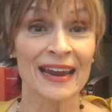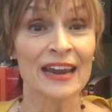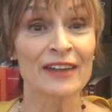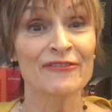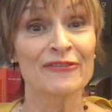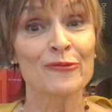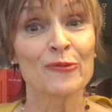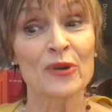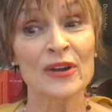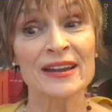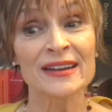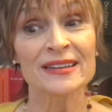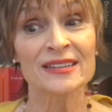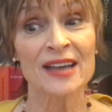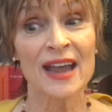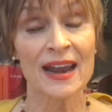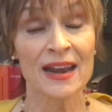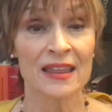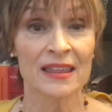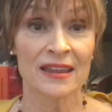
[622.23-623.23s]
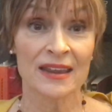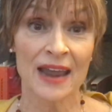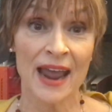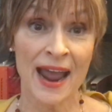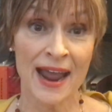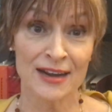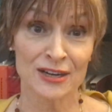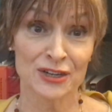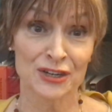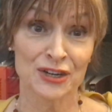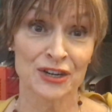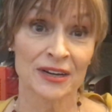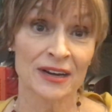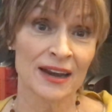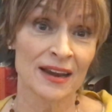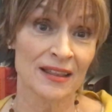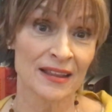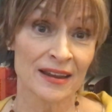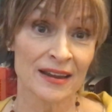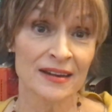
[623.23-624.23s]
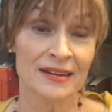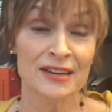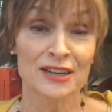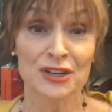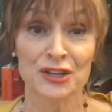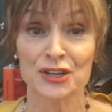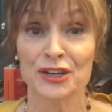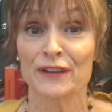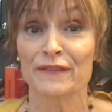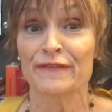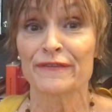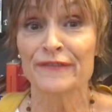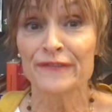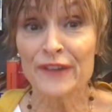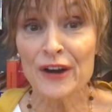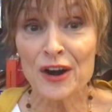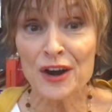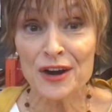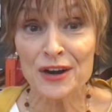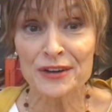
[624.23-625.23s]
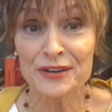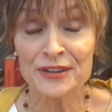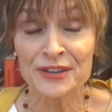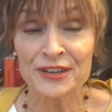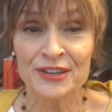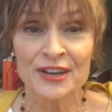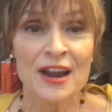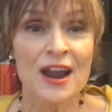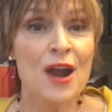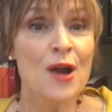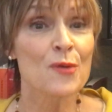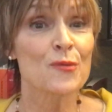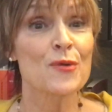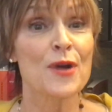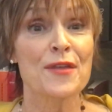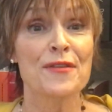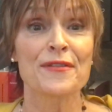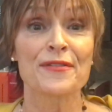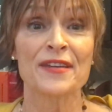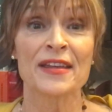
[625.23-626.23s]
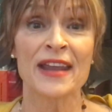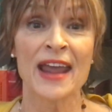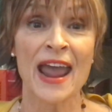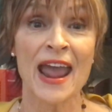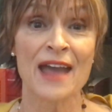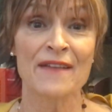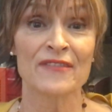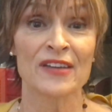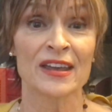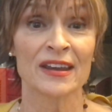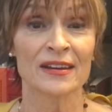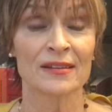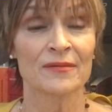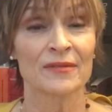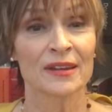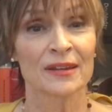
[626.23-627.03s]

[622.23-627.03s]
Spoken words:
if we take the action and the initiative first rather than have it,